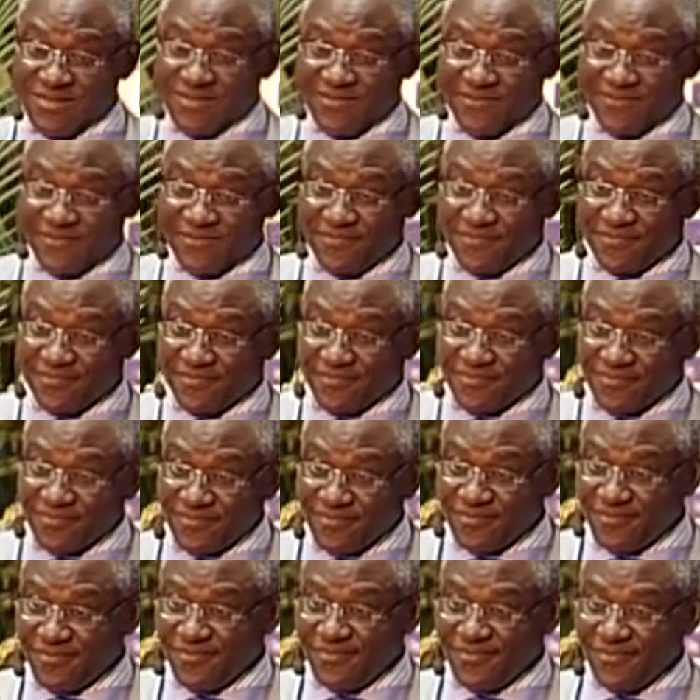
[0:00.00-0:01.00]

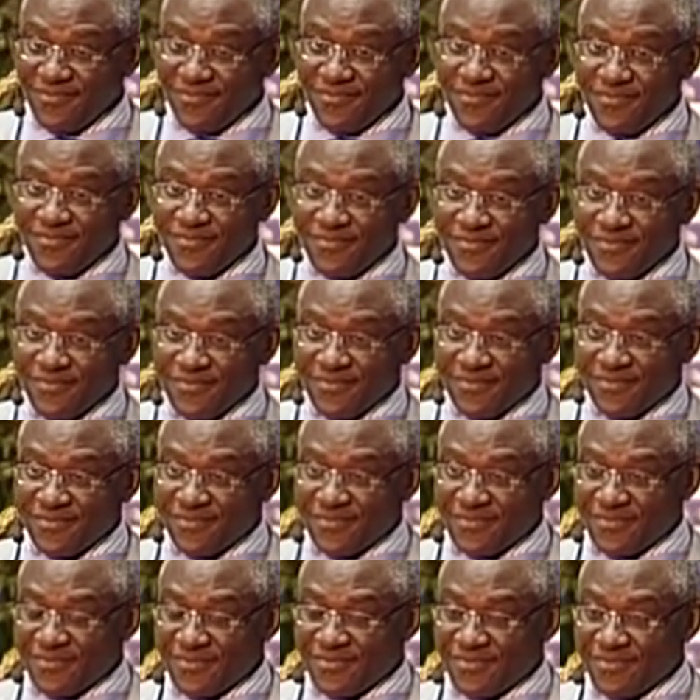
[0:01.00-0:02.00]

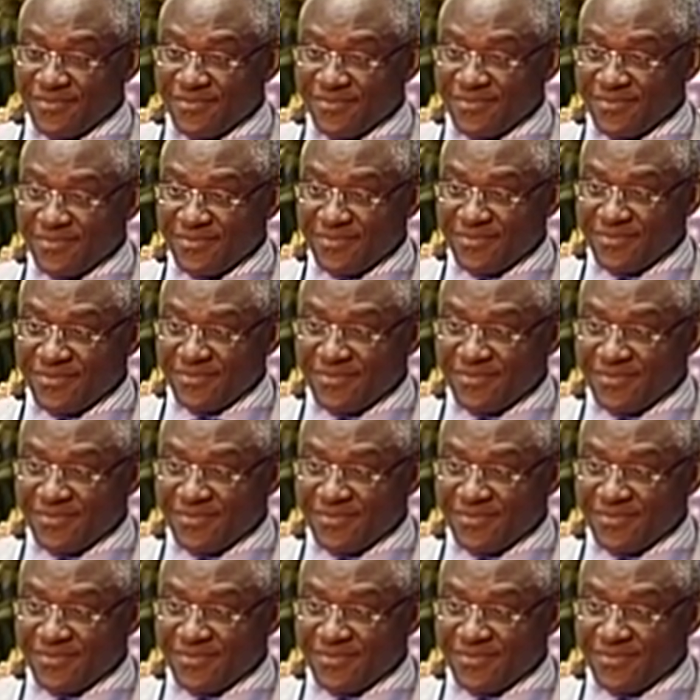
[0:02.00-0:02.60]
[no speech]